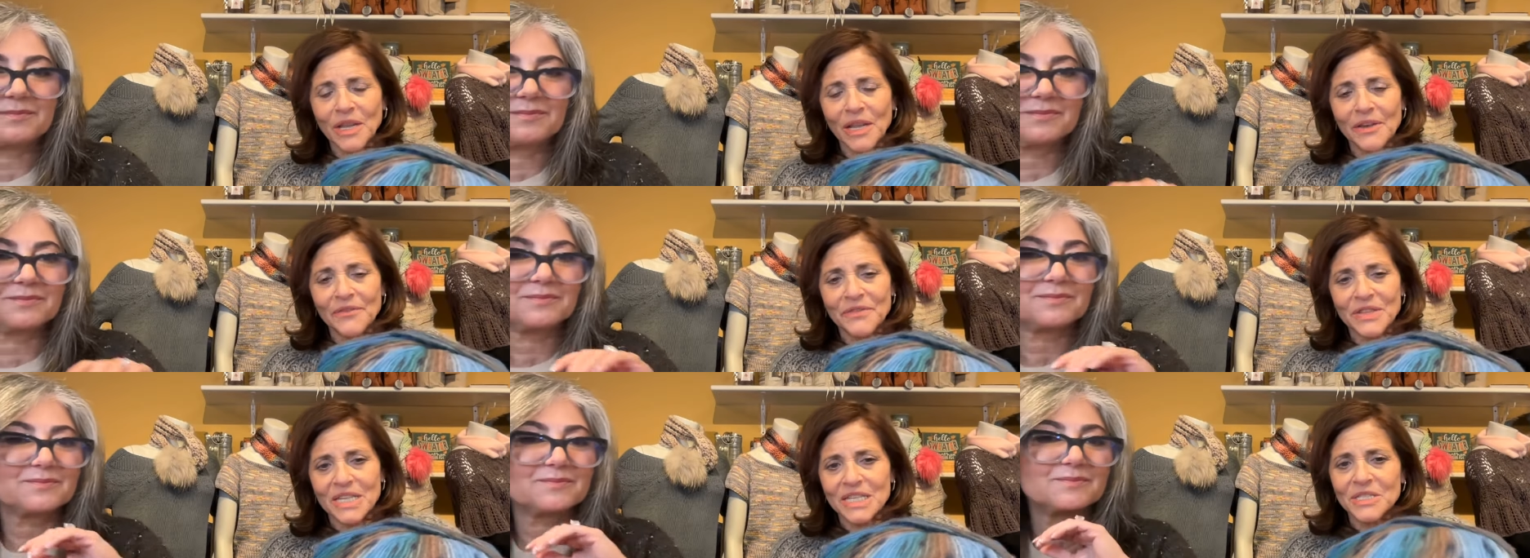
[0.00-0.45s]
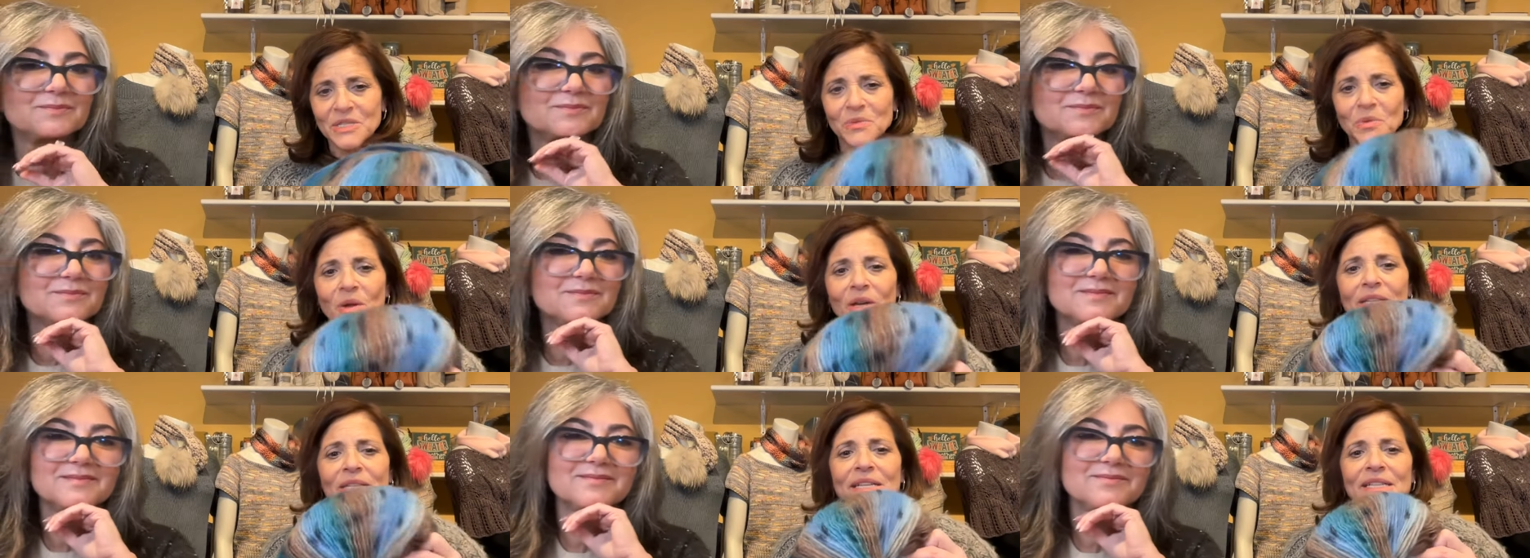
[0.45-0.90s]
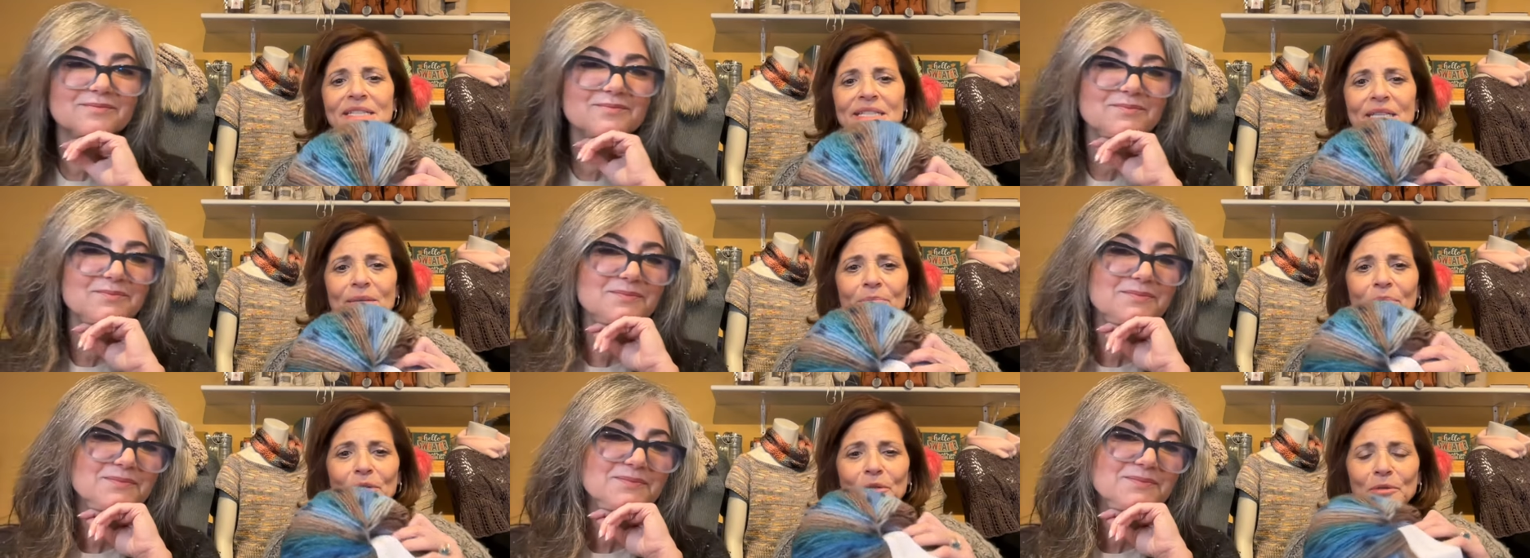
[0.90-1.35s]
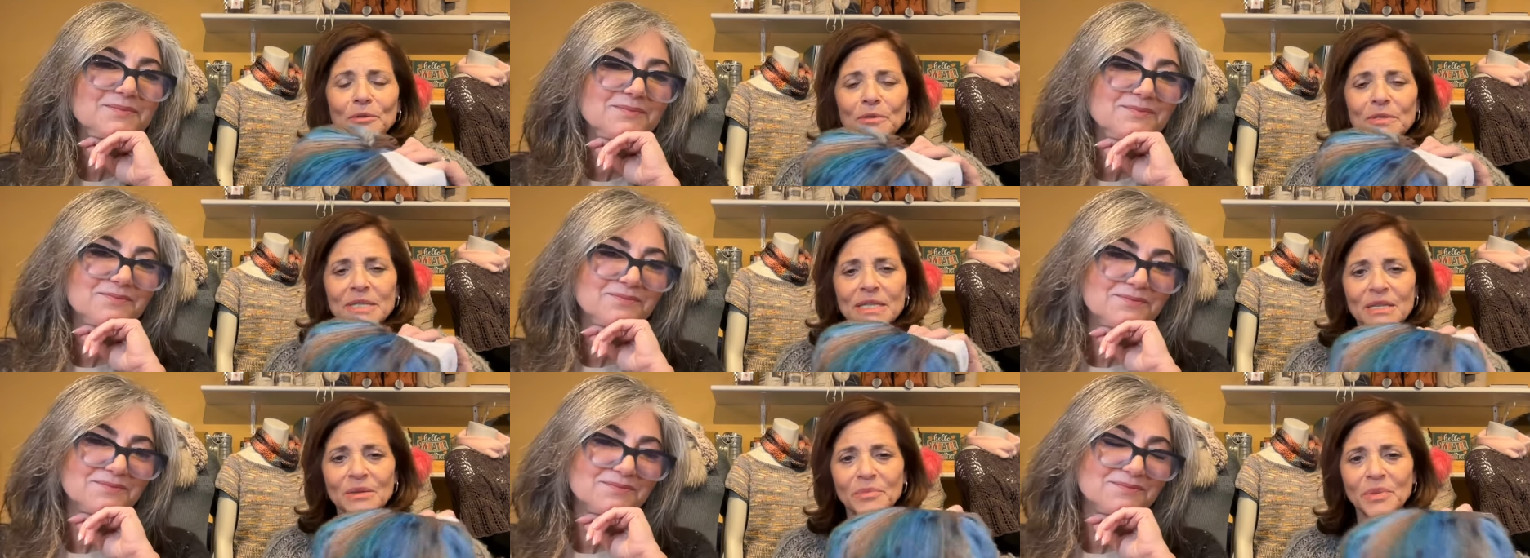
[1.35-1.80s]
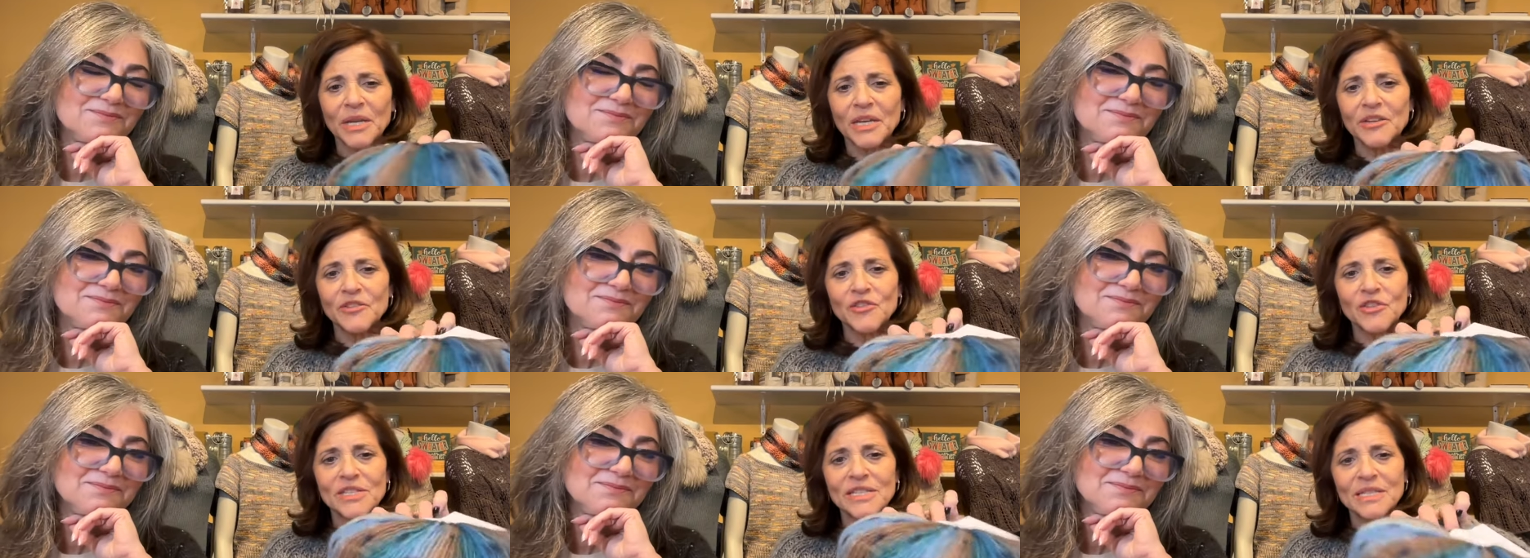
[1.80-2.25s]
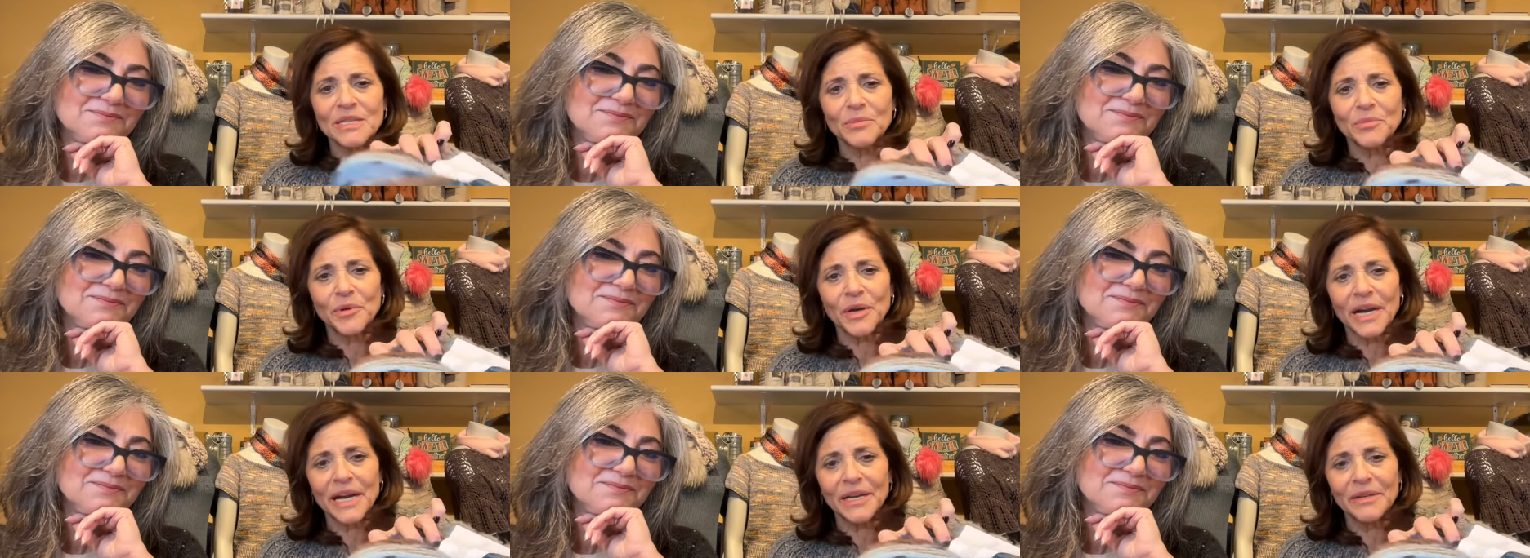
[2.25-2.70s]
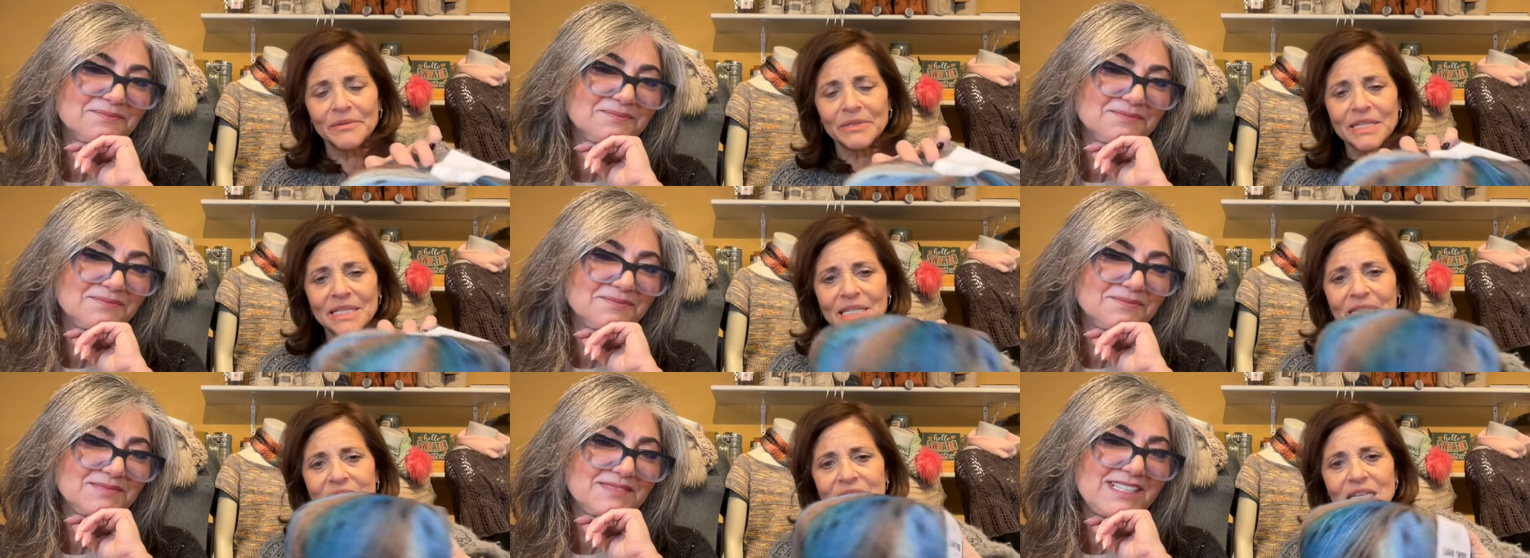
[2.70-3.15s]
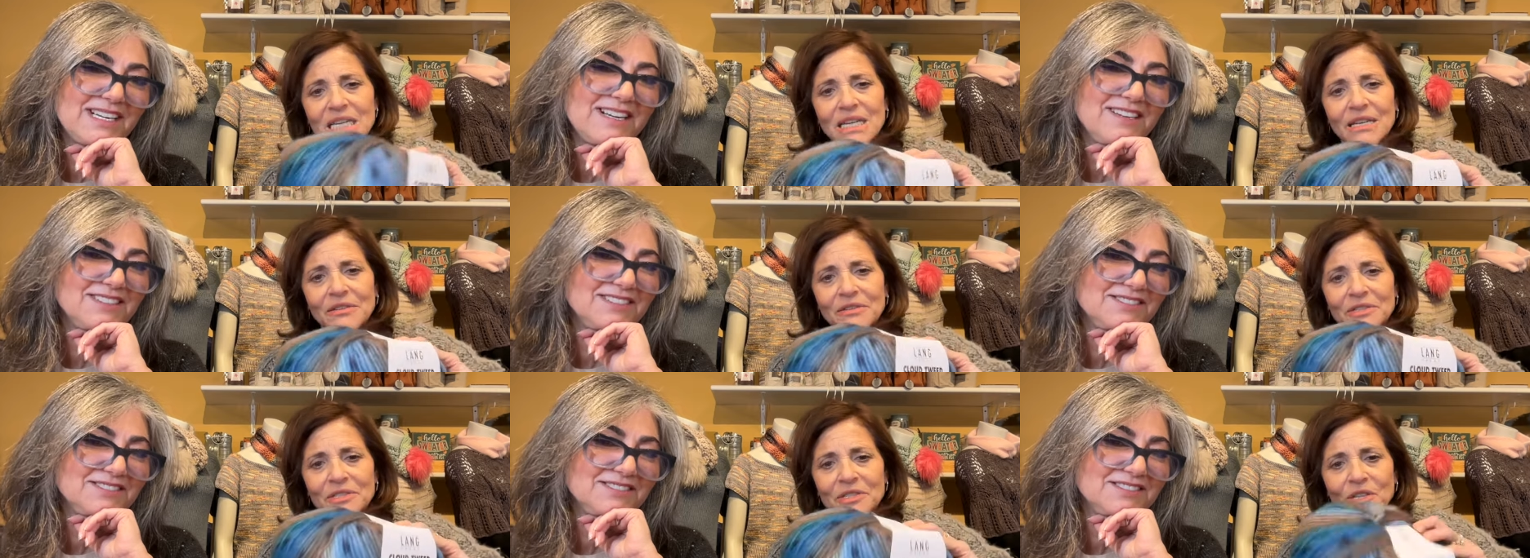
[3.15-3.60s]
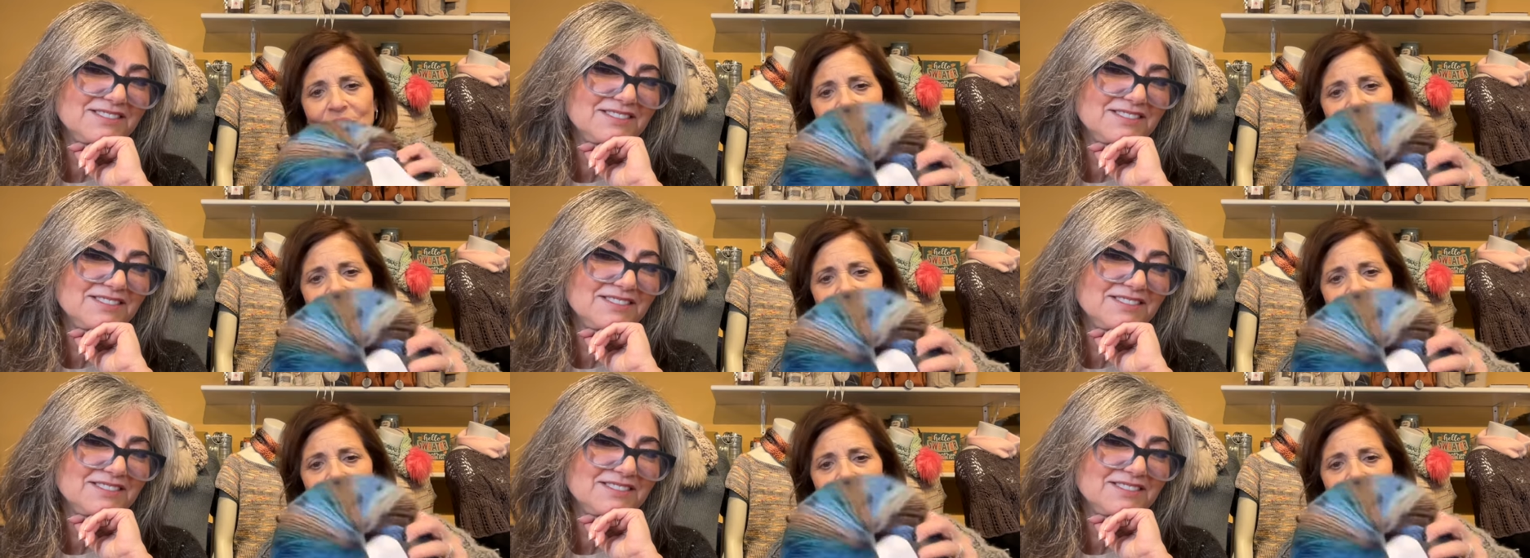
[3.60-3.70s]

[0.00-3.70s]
Speaker 1: love this one. It's the blues and the beiges and the browns, the teals.